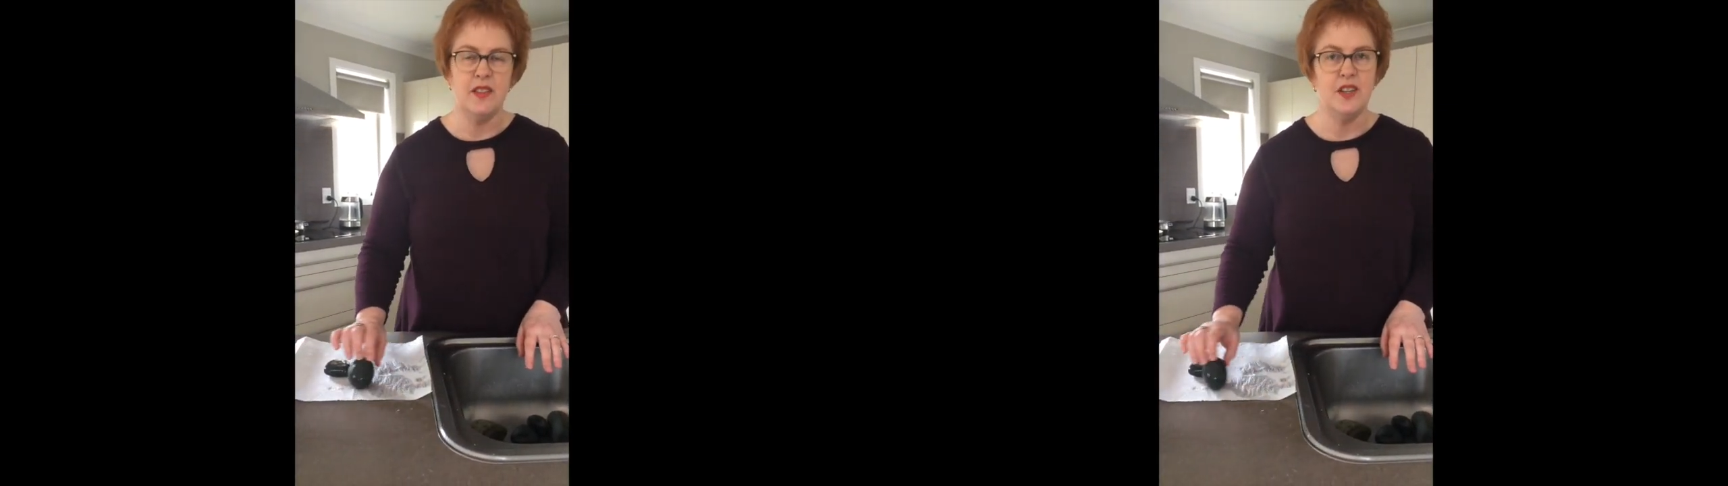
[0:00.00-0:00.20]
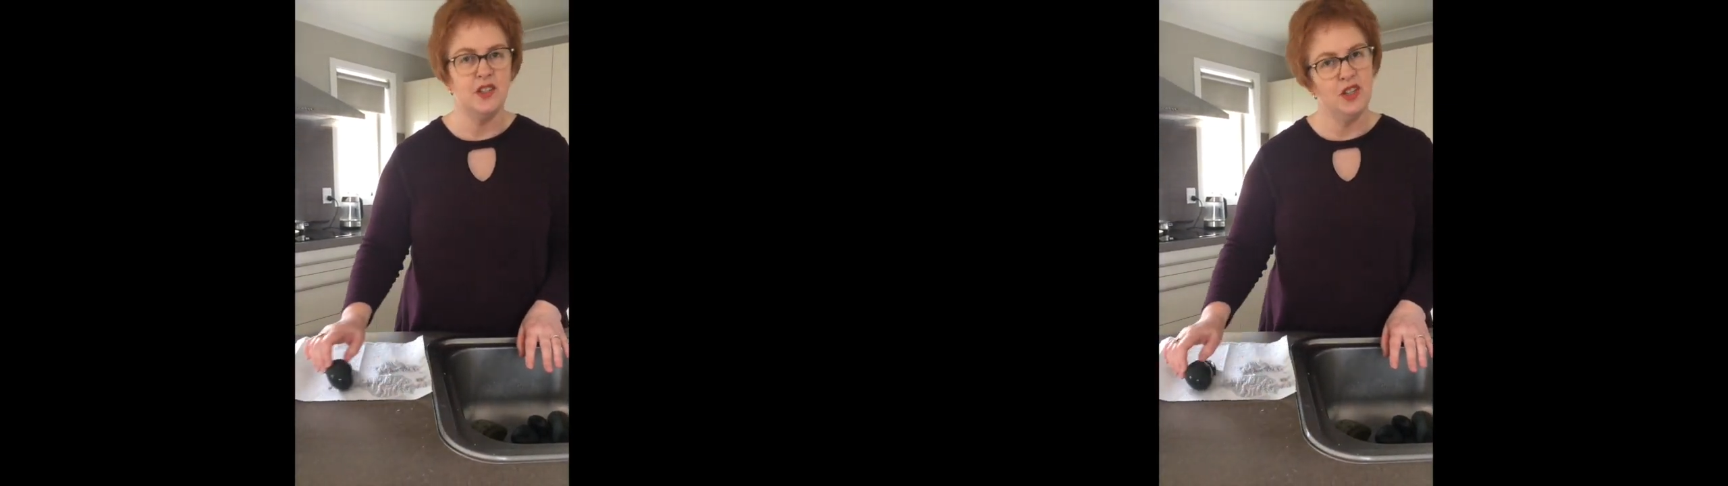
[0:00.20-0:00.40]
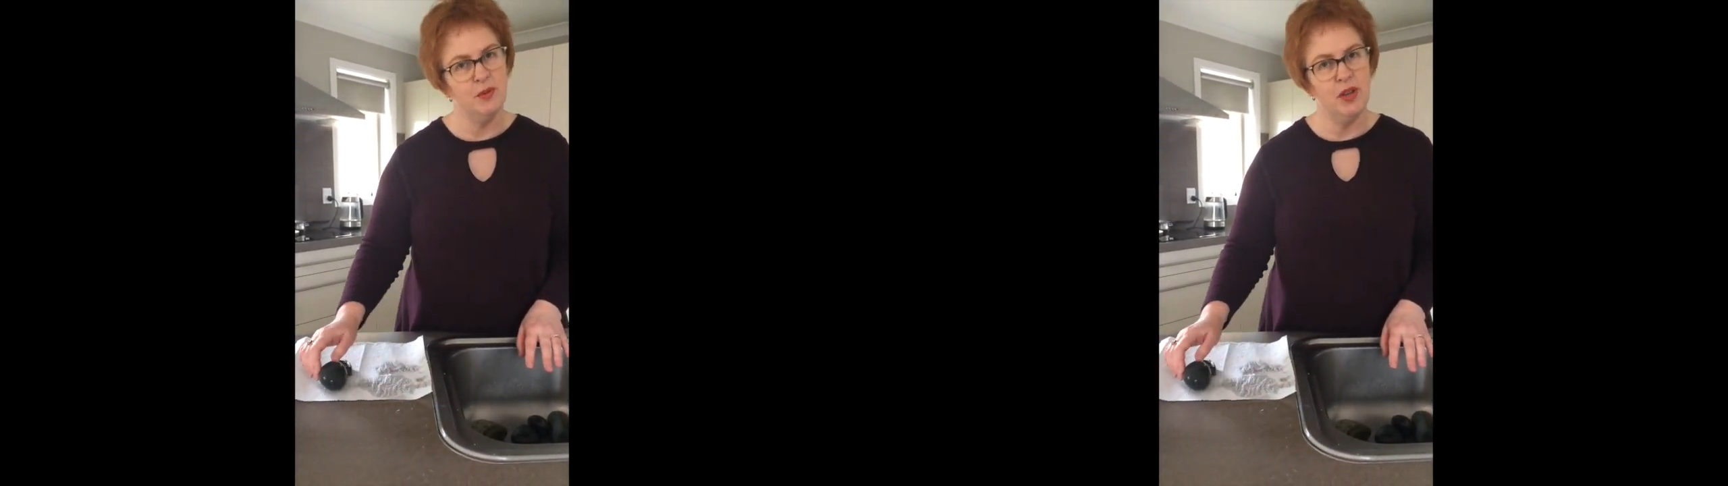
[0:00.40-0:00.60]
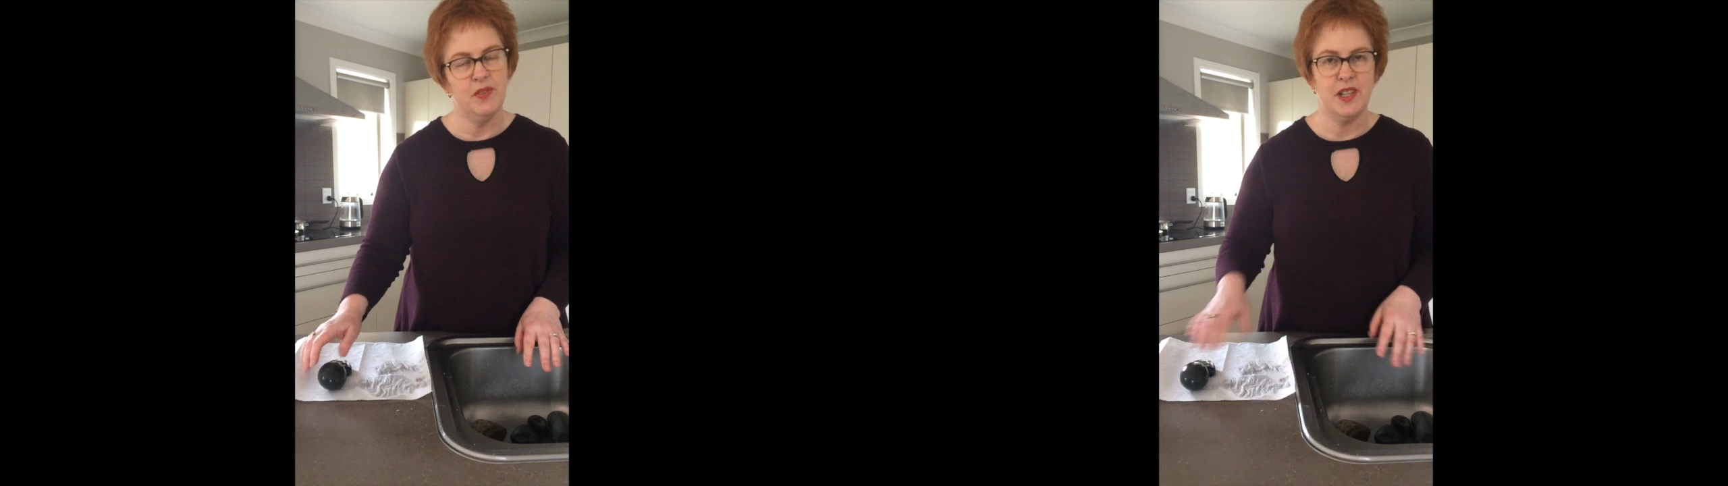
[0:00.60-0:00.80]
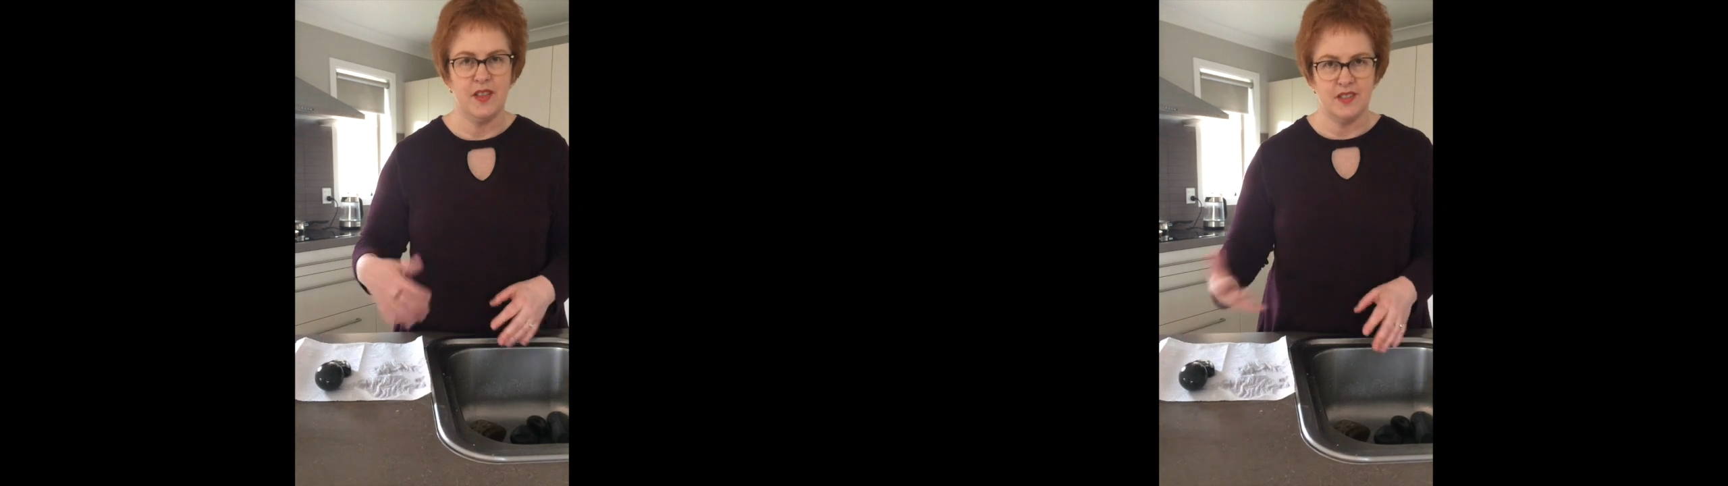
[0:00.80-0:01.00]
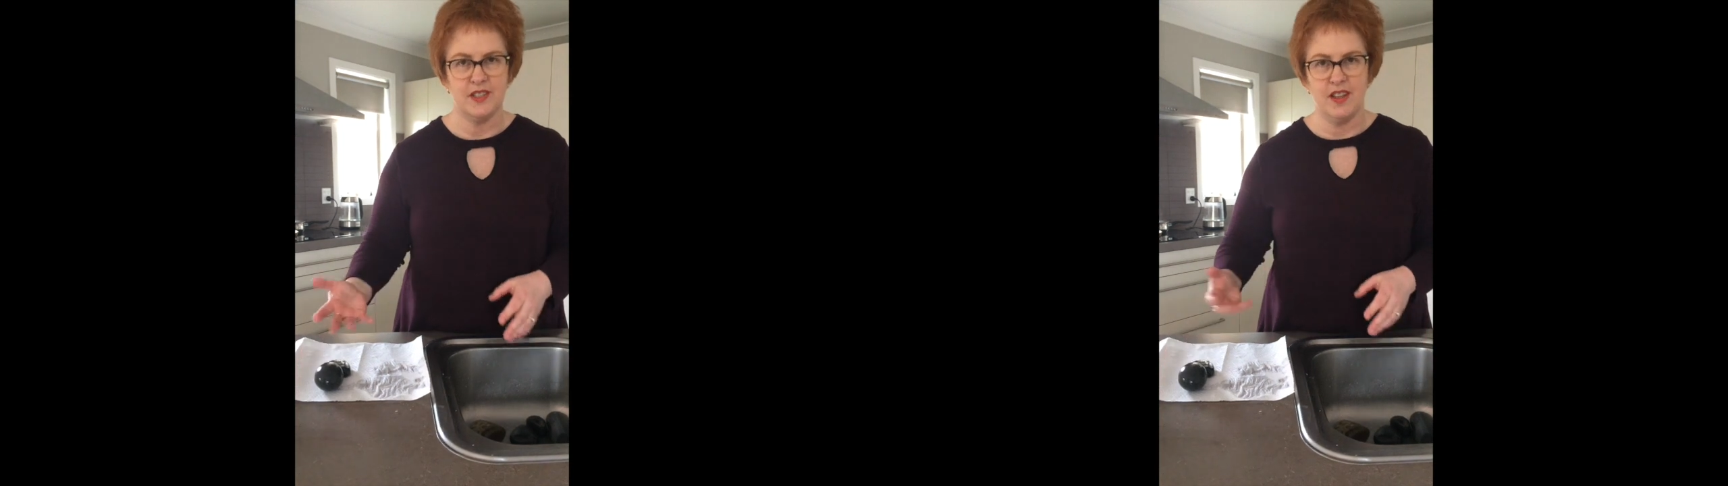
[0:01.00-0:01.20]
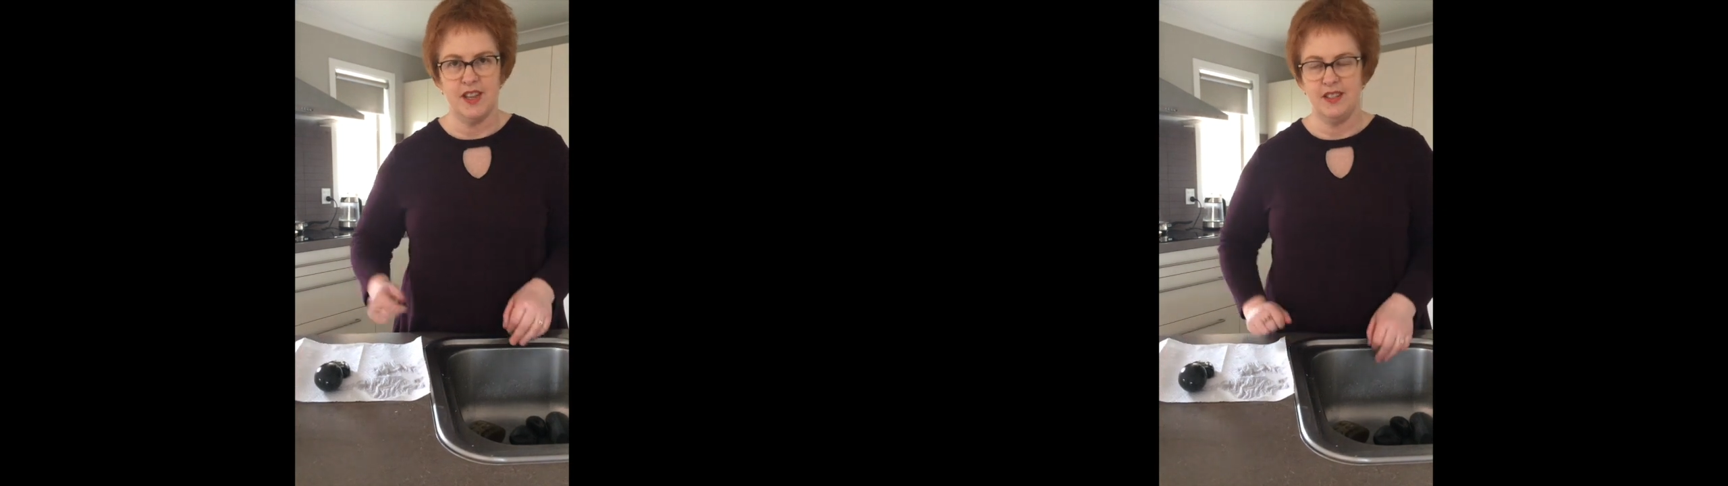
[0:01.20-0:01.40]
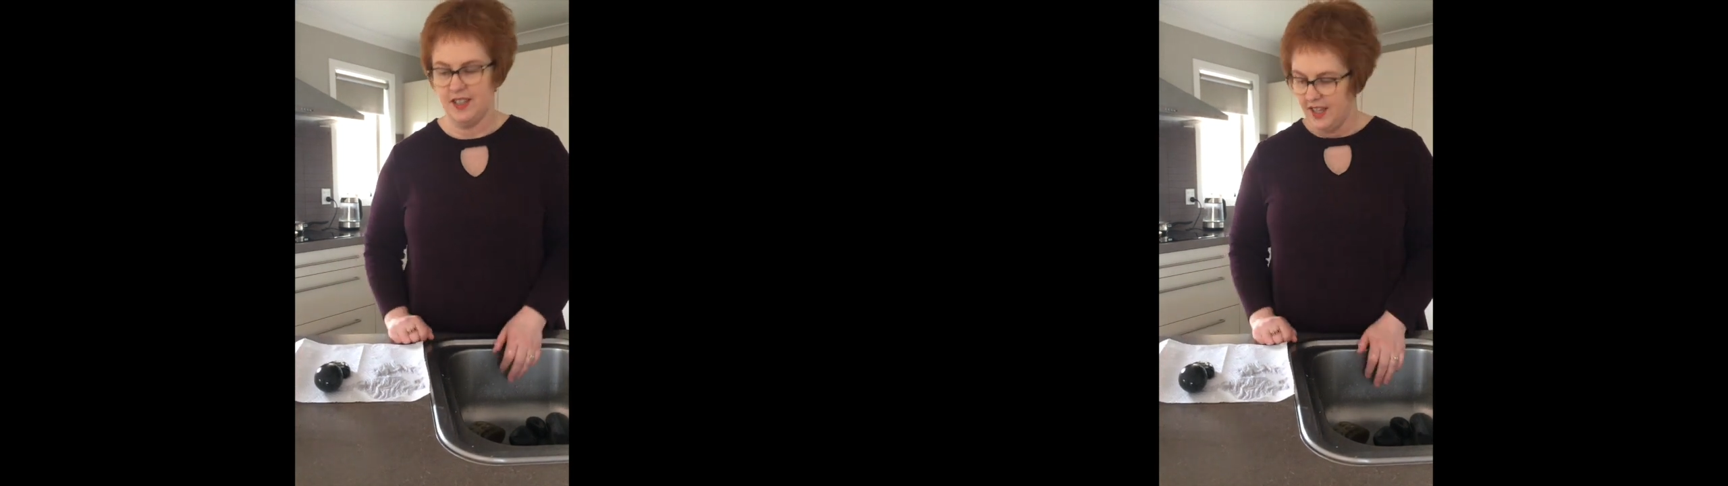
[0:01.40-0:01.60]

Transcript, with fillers: and then turn them over to the other side.